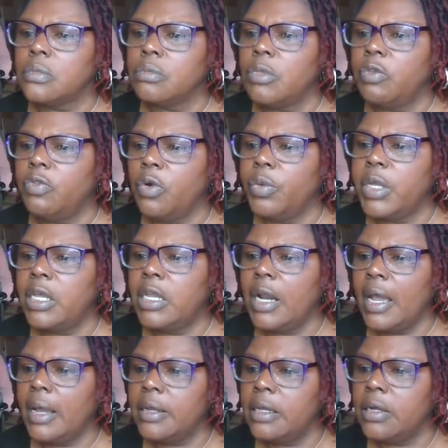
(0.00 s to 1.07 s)
Before we get
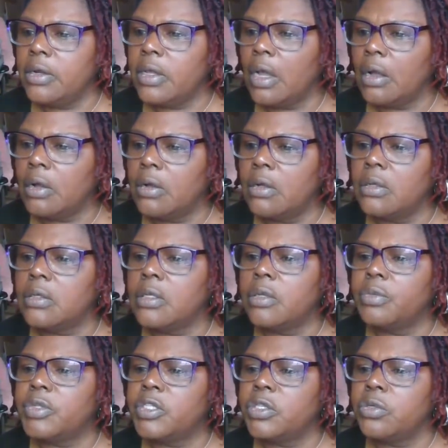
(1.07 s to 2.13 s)
out of here, y'all, it
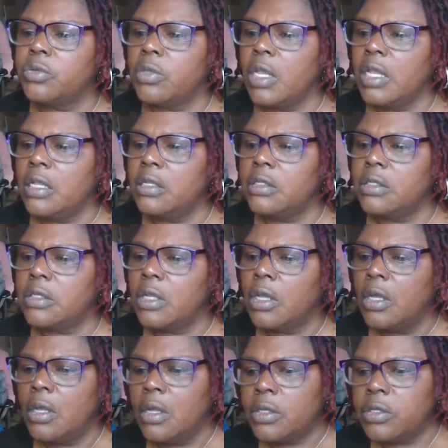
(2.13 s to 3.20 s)
was two things,
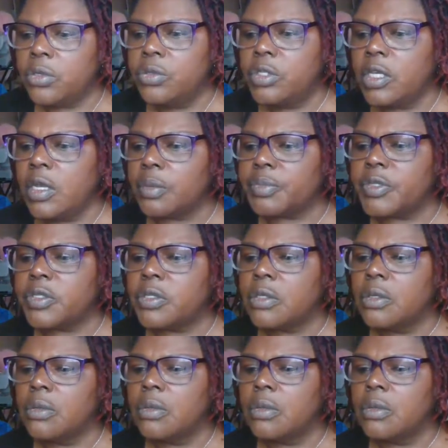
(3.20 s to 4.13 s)
two tips.